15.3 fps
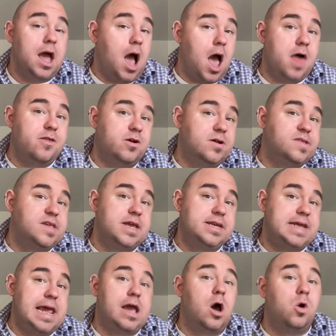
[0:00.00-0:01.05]
Others can
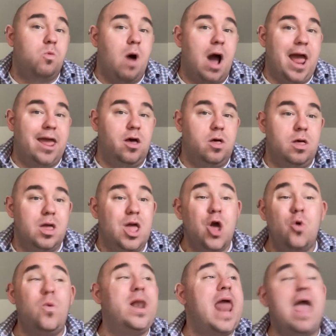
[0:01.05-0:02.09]
take a while.
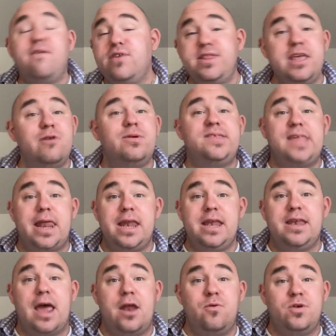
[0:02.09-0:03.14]
When everything was said and
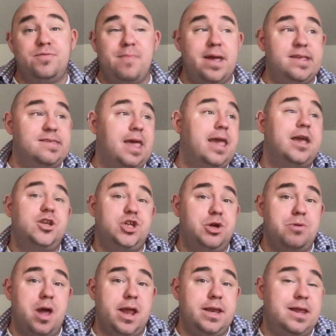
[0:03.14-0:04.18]
done with my Psych
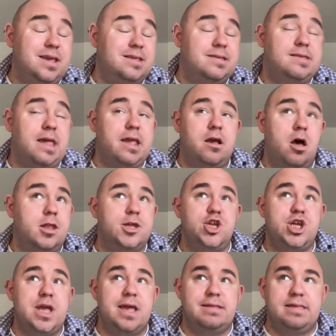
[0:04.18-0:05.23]
290
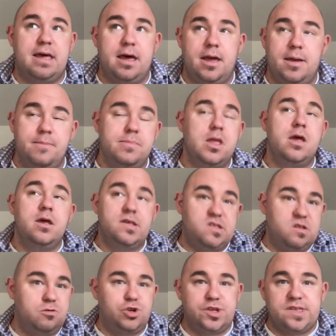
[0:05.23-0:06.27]
psychology as a
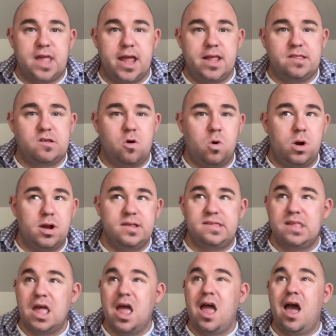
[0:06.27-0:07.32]
social science course,
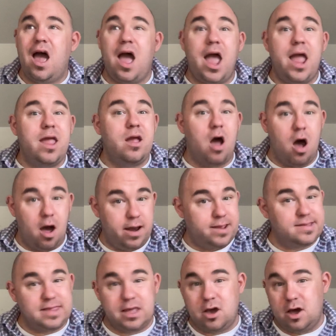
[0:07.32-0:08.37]
I
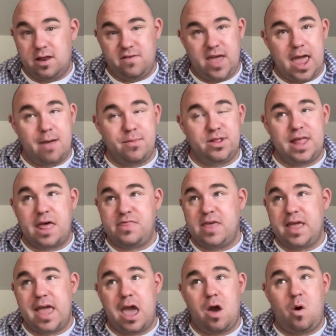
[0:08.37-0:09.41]
honestly could have hammered that
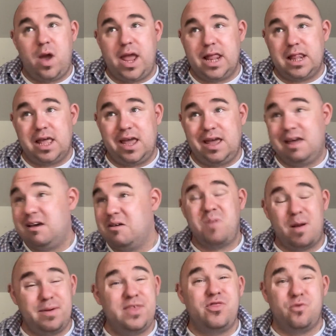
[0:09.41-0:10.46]
thing out in like
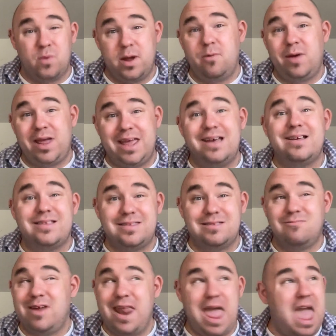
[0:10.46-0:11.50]
probably three weeks
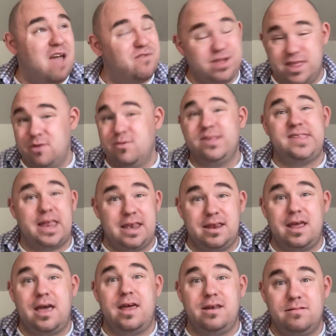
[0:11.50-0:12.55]
when everything was said and
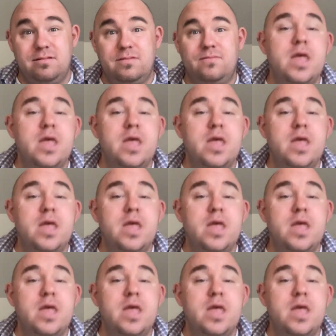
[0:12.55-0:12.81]
done.